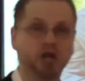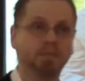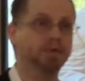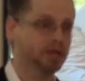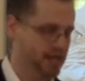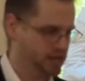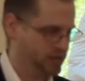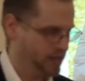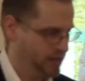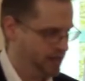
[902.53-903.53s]
jump at
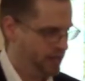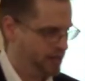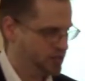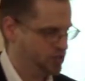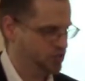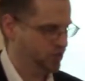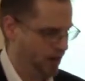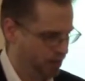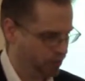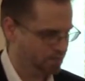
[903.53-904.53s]
this. It says, Do
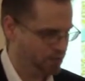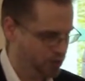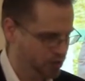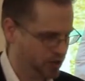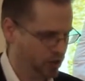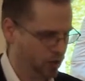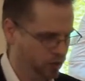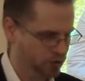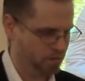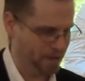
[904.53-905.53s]
not rebuke an
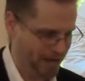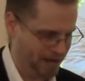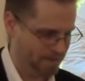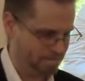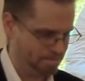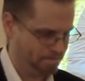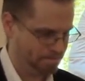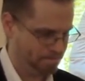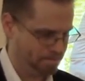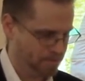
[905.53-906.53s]
older man
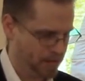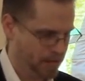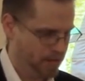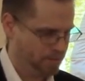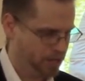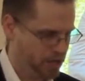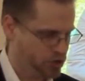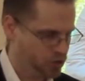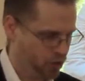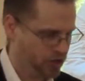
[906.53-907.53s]
but
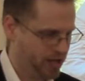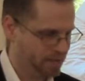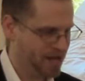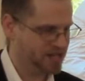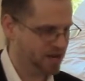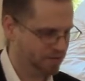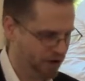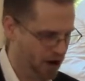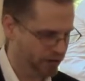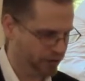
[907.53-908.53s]
exhort him as a
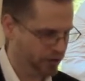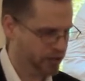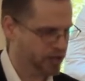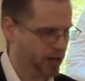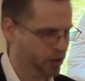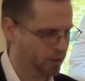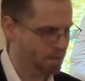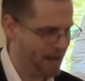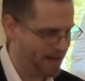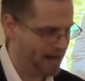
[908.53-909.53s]
father, younger
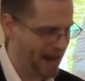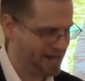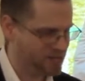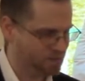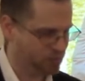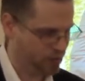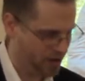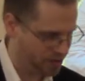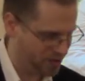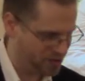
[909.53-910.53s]
men as
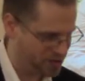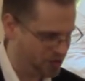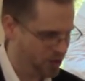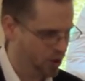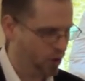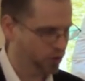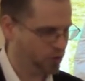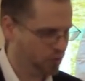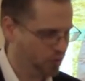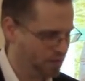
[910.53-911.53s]
brothers,
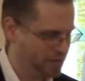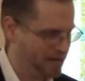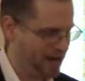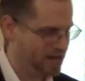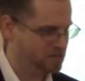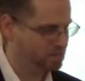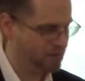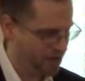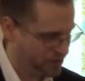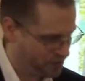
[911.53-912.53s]
older women as
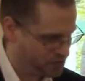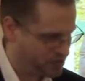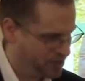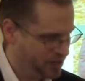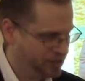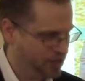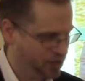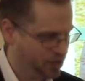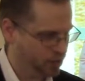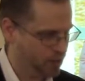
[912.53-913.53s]
mothers,
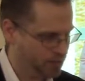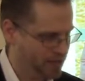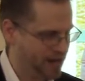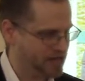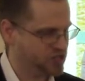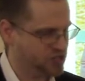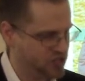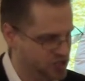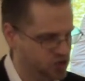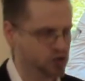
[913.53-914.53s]
younger women as
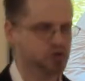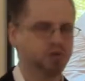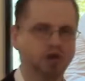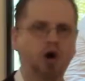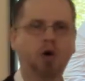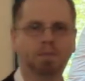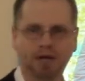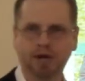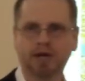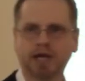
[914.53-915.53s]
sisters with all
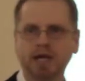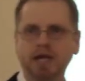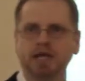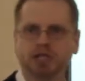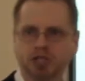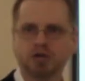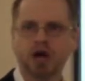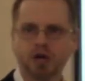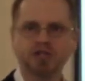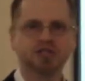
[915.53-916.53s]
purity. Did you
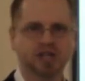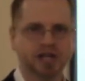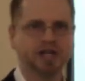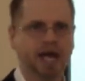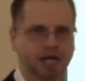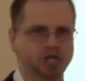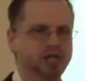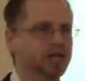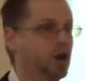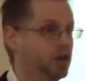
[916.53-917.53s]
notice a
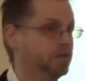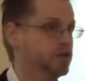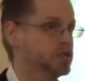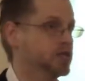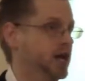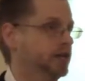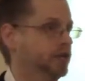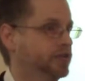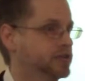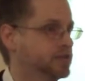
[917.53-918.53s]
connection in all of those
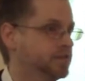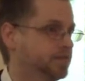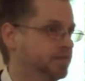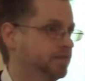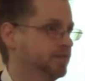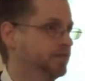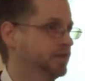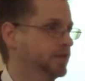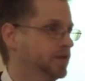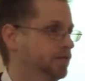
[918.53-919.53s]
titles? Yeah.
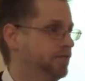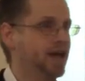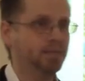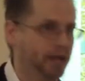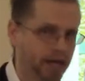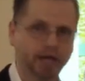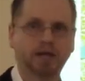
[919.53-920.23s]
Family.